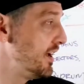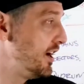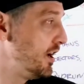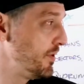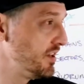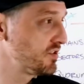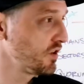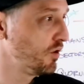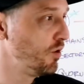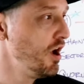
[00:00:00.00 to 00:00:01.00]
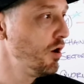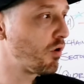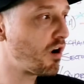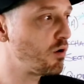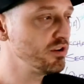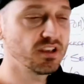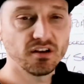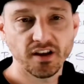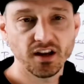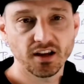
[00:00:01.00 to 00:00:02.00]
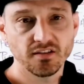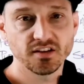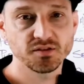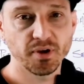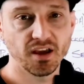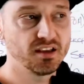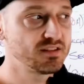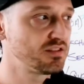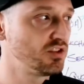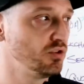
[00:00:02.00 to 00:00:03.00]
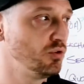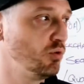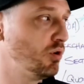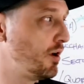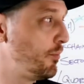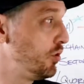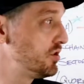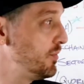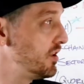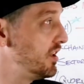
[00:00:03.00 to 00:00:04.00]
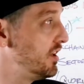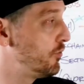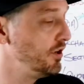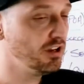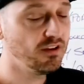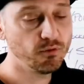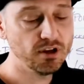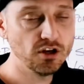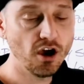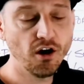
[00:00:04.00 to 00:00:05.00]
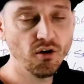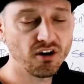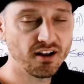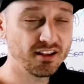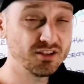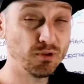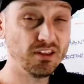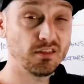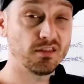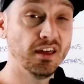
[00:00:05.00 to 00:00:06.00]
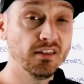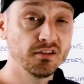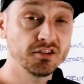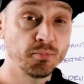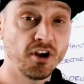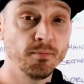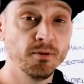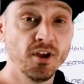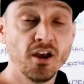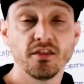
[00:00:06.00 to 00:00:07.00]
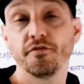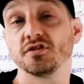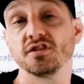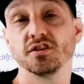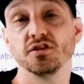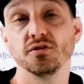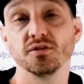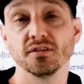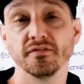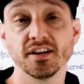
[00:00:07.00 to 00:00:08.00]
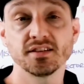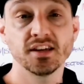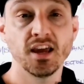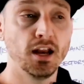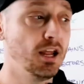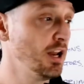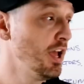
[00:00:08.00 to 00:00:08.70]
And so we're always innovating in this space to ultimately, if we know, or at least we think there's a problem, the first thing to do is investigate it,